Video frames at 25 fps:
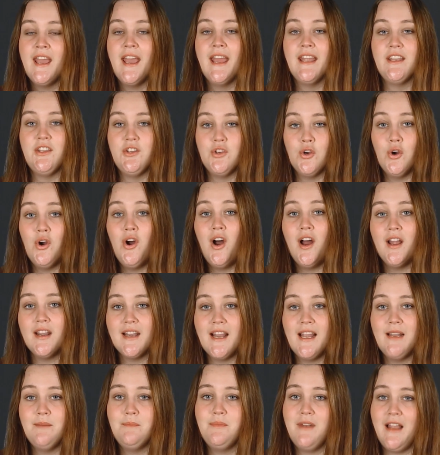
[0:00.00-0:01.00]
and your
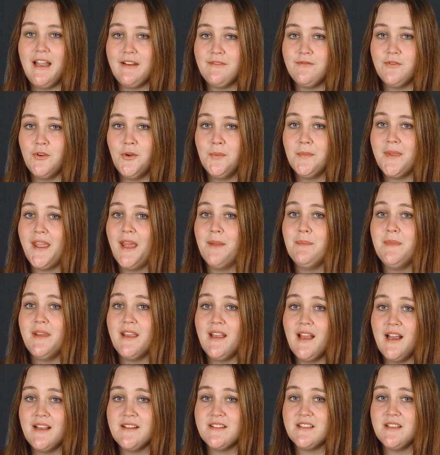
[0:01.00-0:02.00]
online platform can be
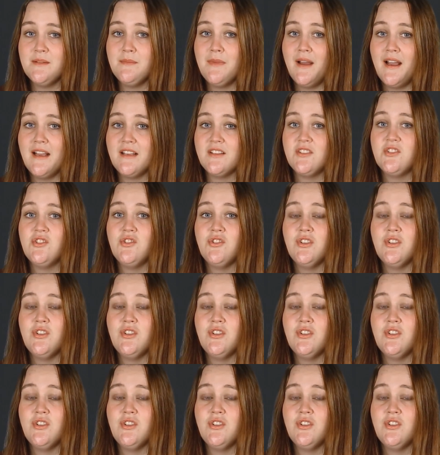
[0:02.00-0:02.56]
customized